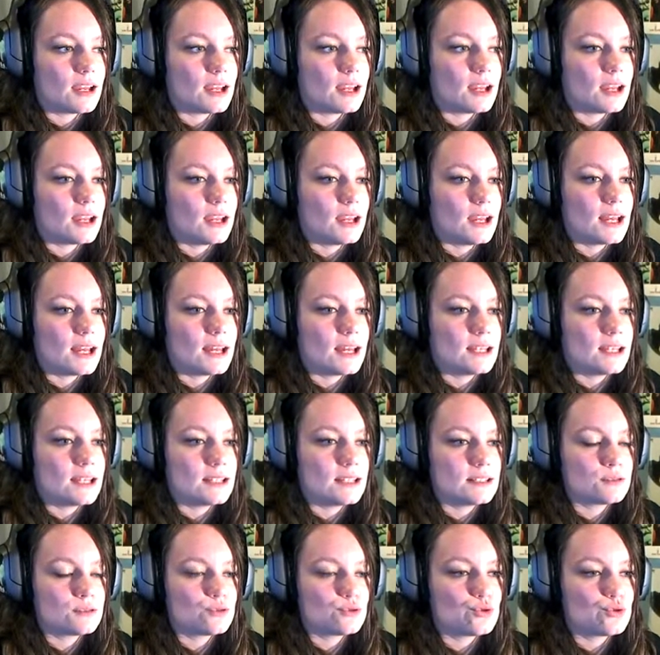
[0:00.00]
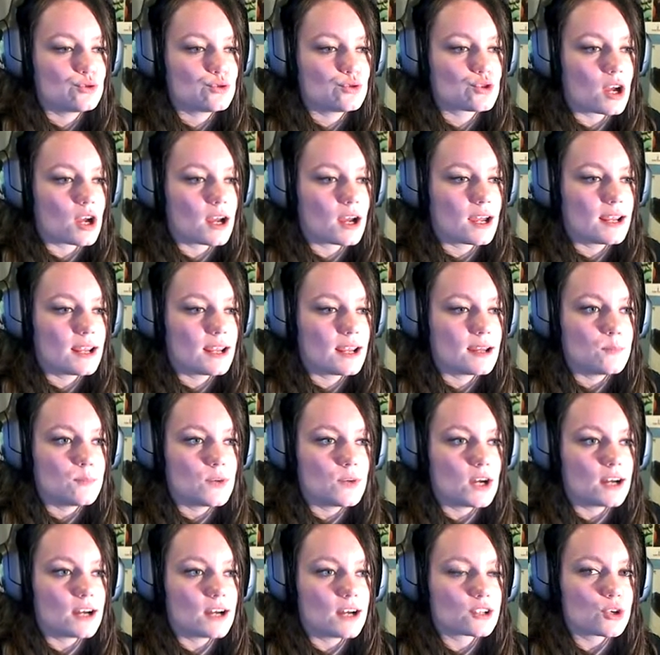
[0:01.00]
And I
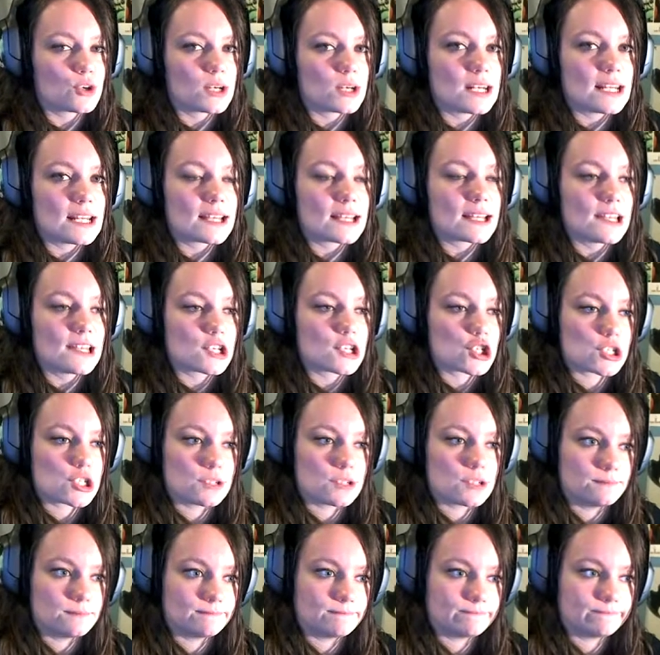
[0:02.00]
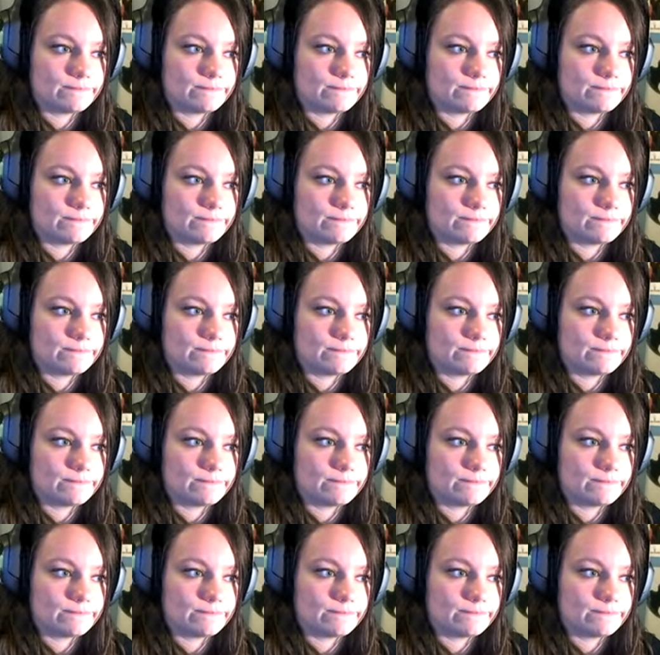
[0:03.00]
am not good at English.